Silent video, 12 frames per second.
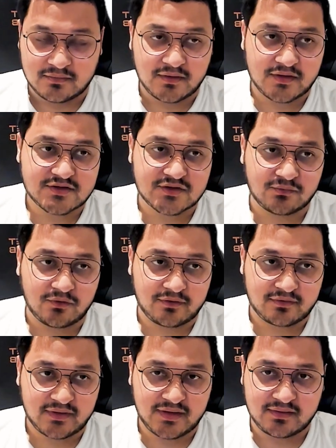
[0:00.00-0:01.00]
and so on,
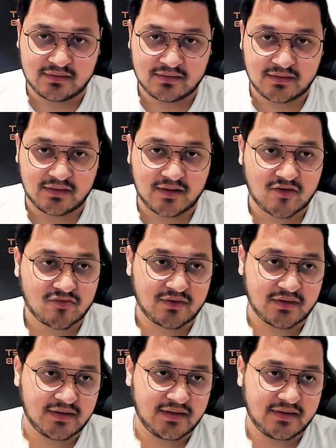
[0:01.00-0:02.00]
right? And after
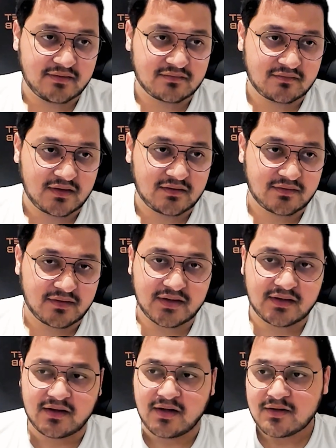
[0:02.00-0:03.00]
delete.
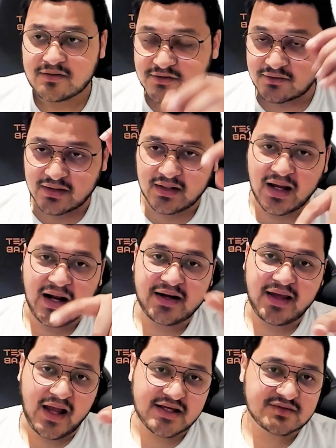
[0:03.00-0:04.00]
So you can add
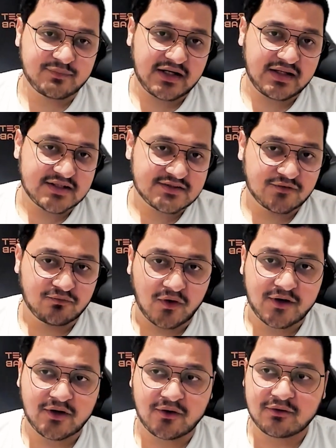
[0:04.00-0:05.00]
as many as you
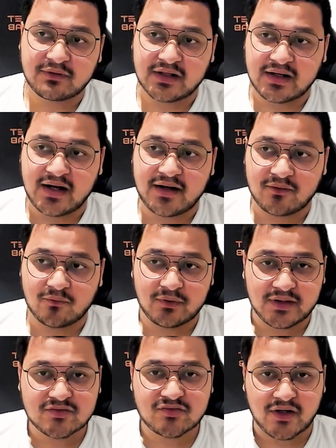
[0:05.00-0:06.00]
want, or you can add
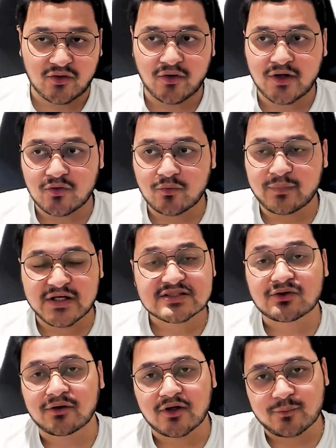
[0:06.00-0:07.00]
only one or two
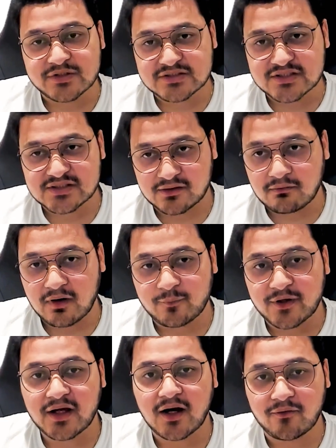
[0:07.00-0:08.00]
based on your business
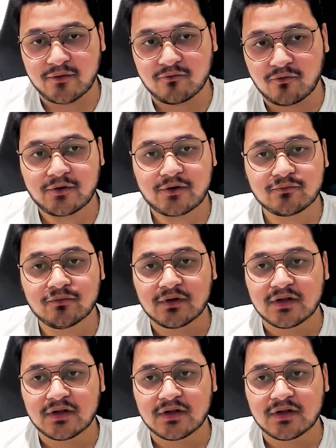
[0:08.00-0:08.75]
requirement. How do you want to